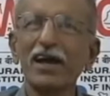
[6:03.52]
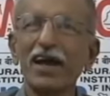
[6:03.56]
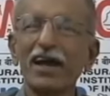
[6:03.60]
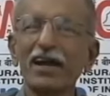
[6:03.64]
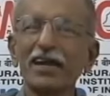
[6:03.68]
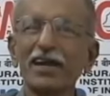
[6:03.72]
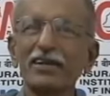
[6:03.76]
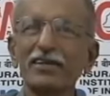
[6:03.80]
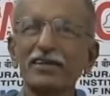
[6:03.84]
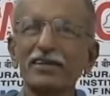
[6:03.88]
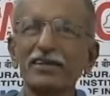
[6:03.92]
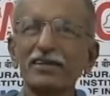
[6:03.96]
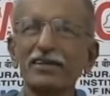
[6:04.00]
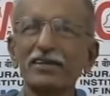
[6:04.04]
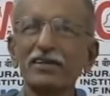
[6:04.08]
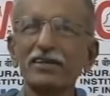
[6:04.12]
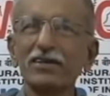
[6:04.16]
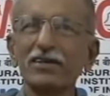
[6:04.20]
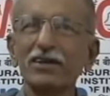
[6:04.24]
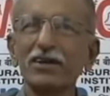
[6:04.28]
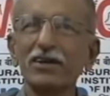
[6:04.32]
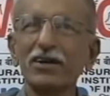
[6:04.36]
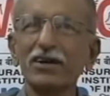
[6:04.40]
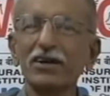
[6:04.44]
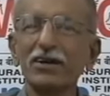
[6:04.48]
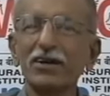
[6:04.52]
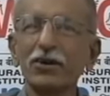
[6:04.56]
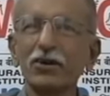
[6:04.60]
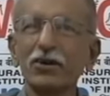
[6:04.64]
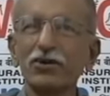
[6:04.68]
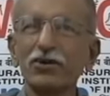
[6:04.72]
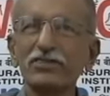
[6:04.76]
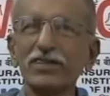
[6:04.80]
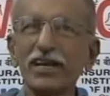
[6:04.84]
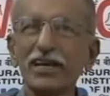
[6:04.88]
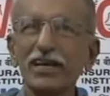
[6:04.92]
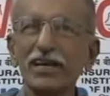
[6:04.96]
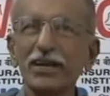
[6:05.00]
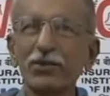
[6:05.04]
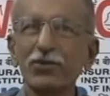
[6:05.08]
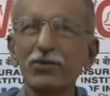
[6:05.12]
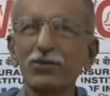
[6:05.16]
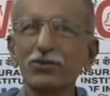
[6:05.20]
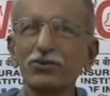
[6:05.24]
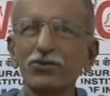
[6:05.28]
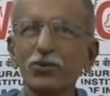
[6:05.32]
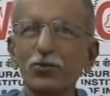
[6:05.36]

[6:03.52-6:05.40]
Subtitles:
and the sector was